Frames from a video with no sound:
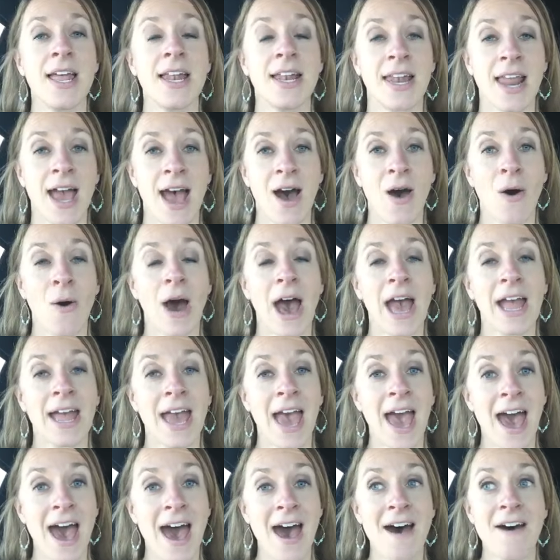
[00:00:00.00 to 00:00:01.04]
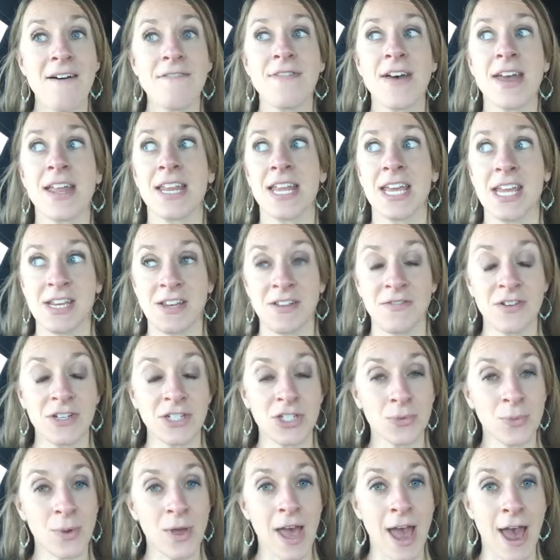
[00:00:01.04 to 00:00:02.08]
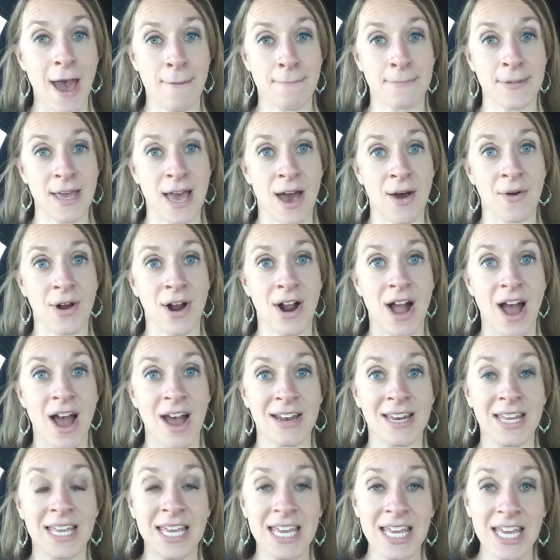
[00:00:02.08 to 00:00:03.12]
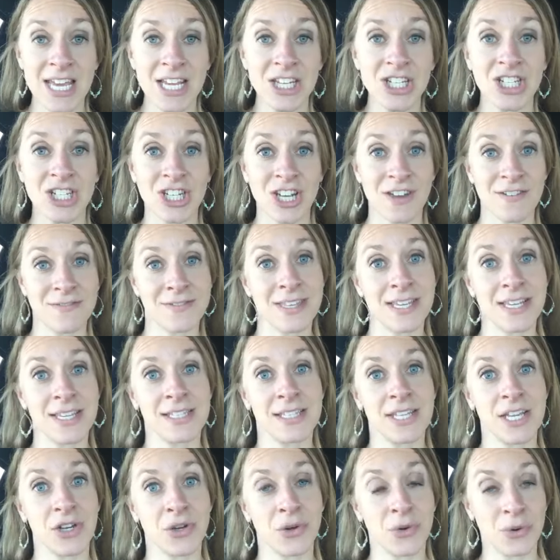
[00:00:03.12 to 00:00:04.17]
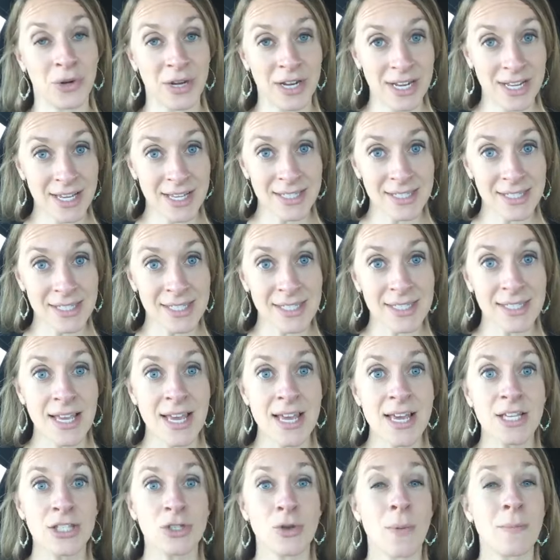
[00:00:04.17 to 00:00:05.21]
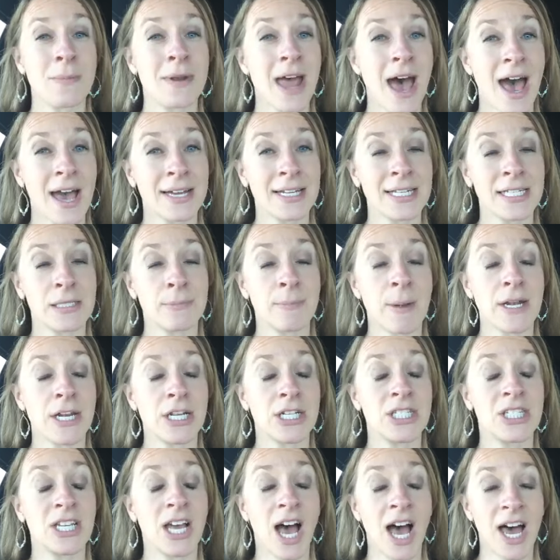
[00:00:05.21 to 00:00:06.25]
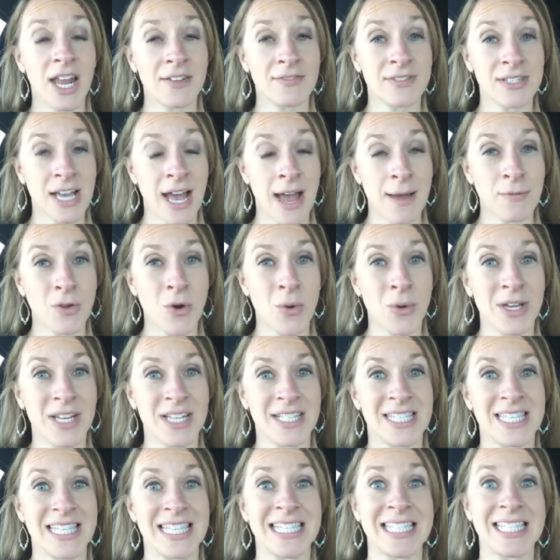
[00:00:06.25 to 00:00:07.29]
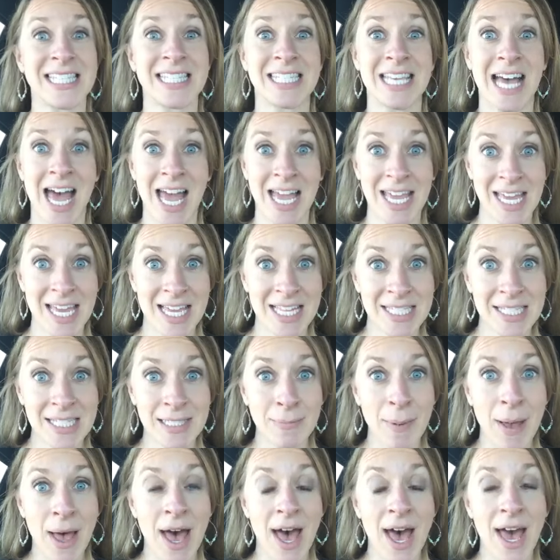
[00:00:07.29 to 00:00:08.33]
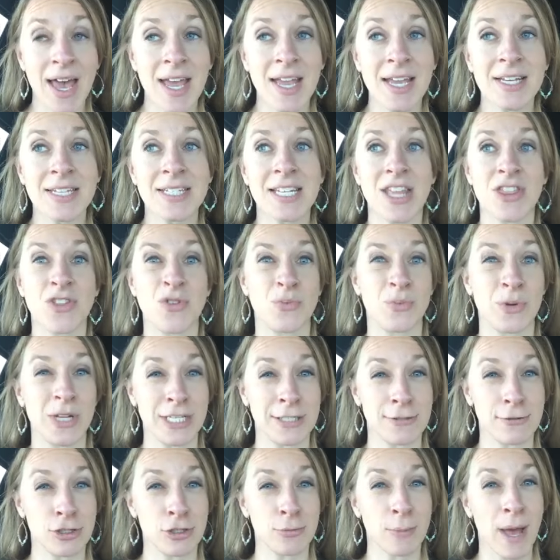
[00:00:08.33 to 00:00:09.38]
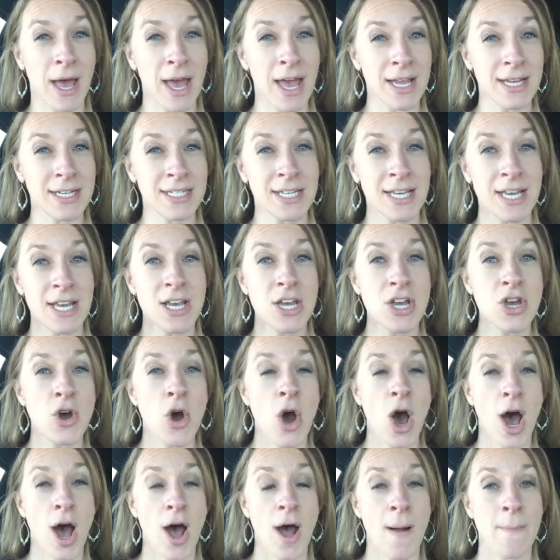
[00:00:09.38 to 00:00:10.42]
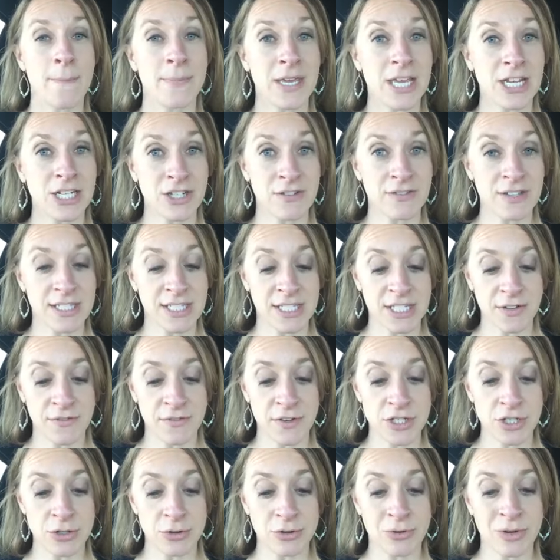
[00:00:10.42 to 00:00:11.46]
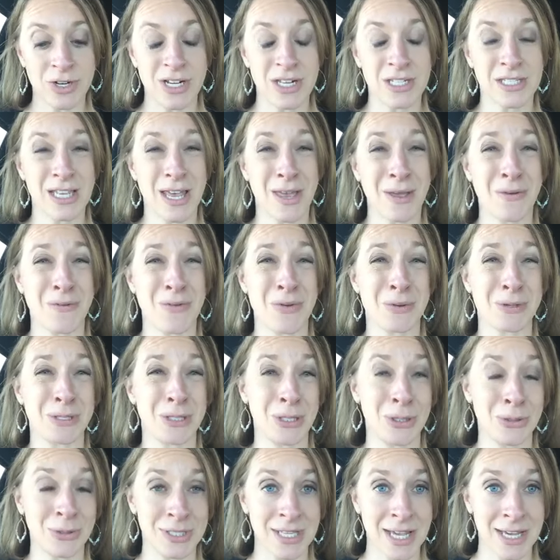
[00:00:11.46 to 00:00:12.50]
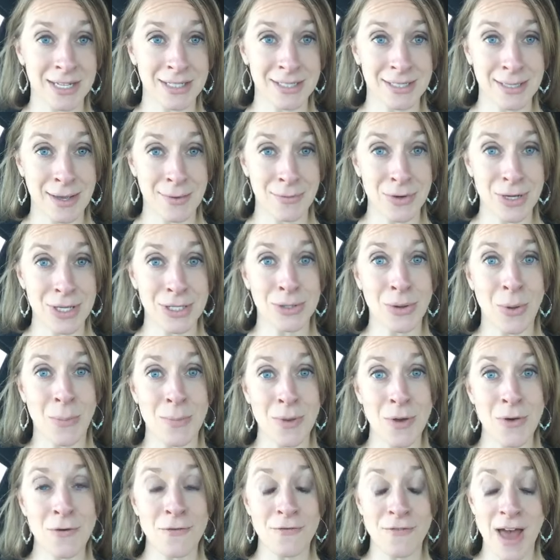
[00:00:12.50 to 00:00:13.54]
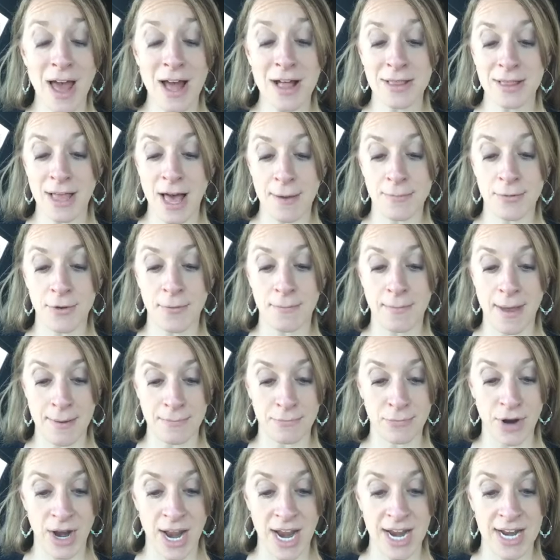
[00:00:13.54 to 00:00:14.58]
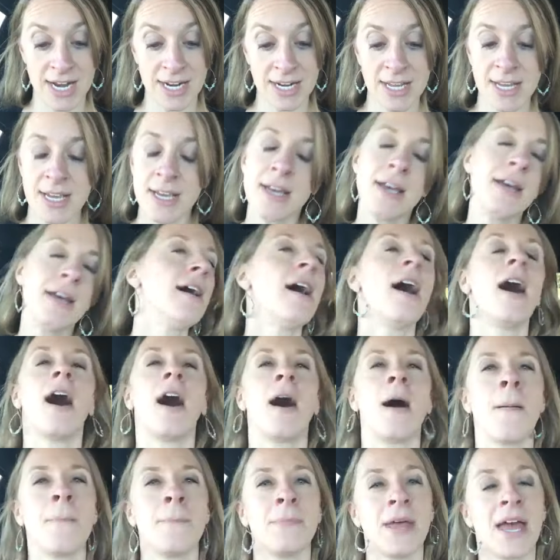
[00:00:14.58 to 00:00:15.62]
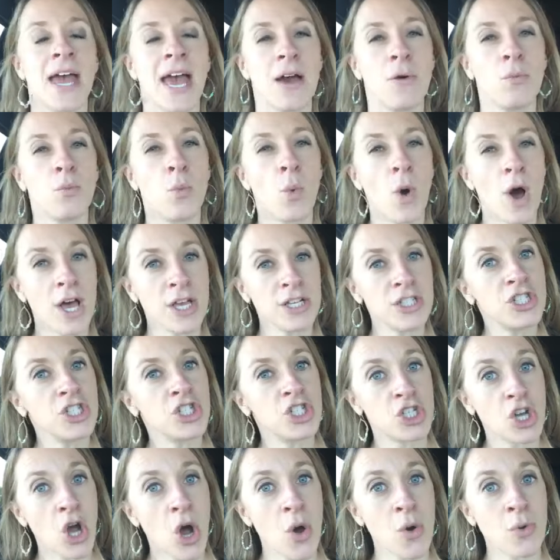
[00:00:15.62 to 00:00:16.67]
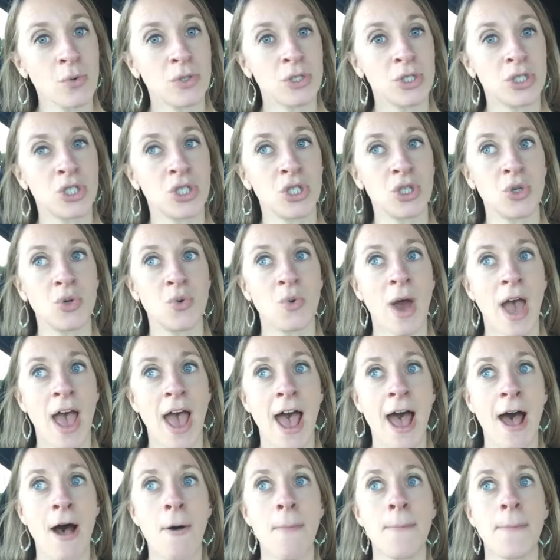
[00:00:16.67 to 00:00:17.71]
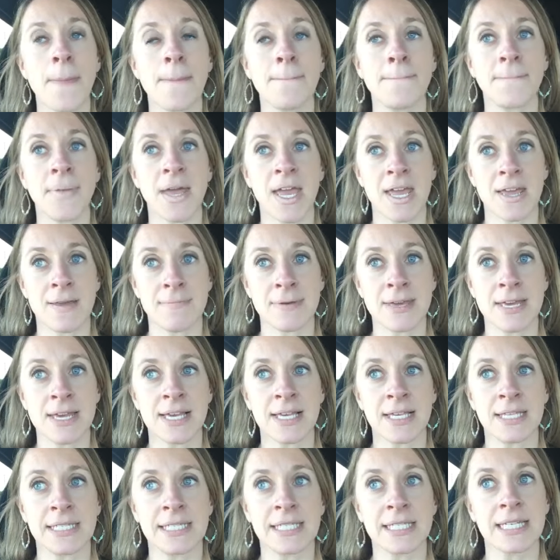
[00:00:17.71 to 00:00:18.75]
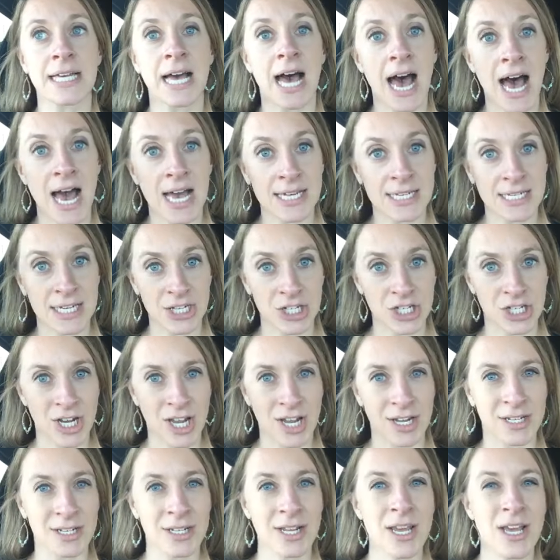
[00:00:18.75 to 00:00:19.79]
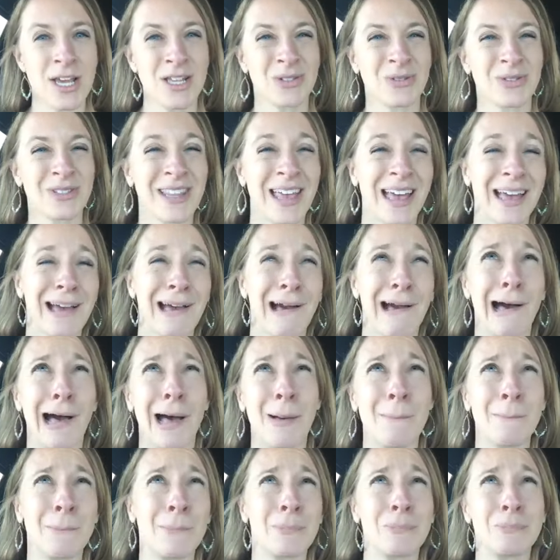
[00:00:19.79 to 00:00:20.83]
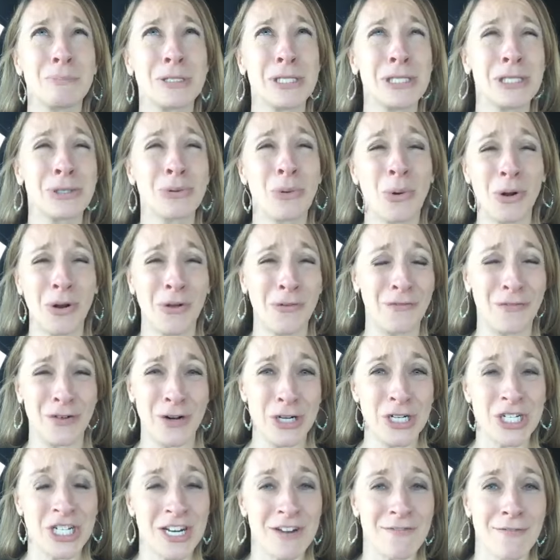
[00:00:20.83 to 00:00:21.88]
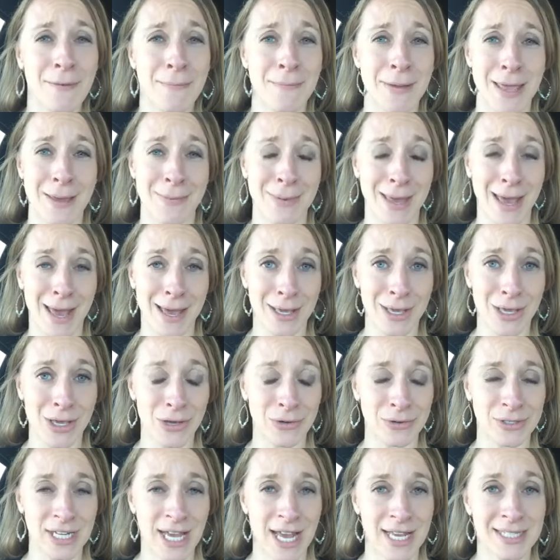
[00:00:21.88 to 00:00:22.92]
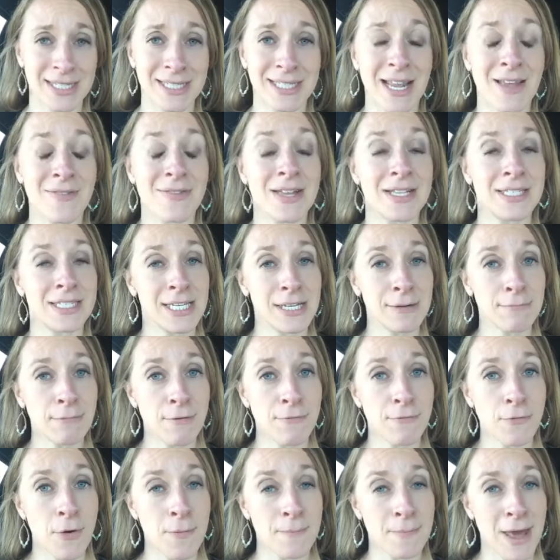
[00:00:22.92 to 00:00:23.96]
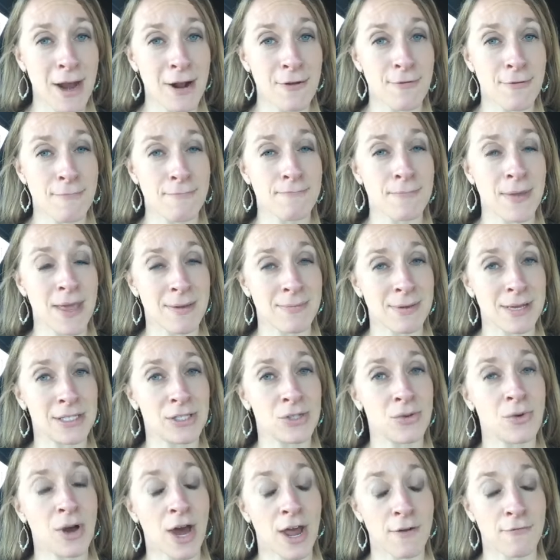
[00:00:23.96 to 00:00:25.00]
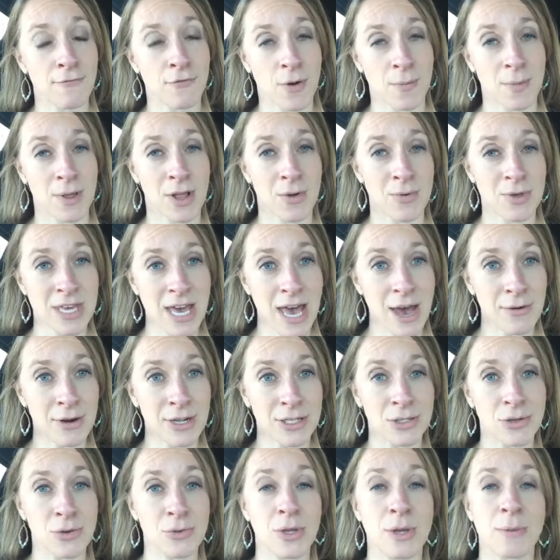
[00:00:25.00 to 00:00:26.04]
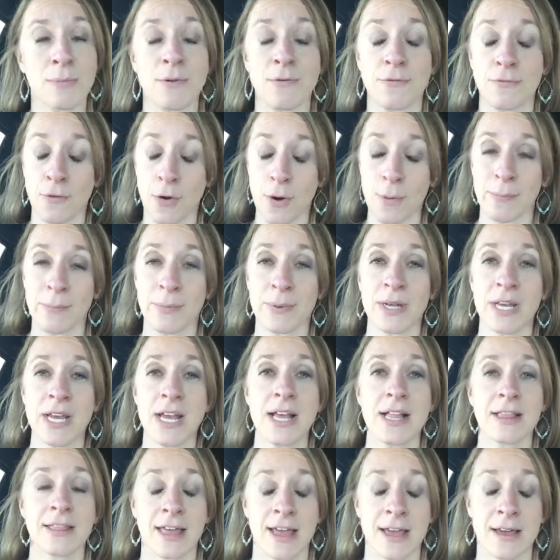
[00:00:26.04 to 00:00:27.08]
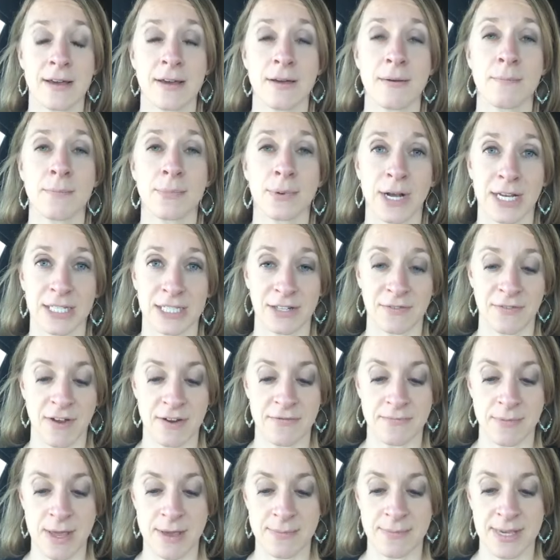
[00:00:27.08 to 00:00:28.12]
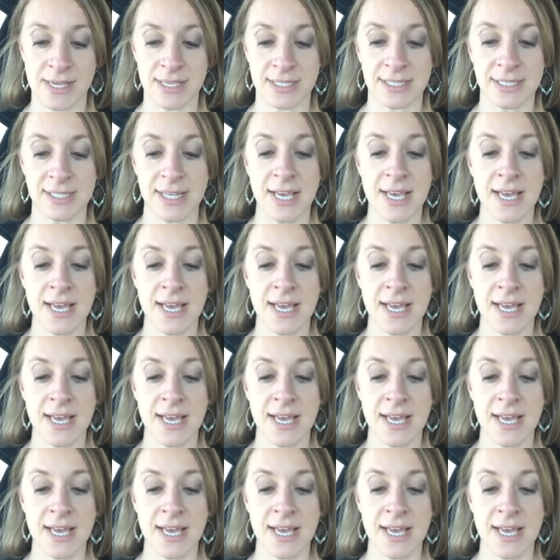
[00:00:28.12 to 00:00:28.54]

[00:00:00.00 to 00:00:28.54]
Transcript: Now, I have an individual happy hour on each of these ingredients, so I'm not going to spend a ton of time going into the science behind and the research behind um, each of these individual ingredients. I'll give you a two second summary. So, milk fat globule membrane, um, was shown to help babies' cognition. It's like a sort of version of a baby IQ test. And they did perform better than babies who got a formula without it. So they performed like breastfed babies.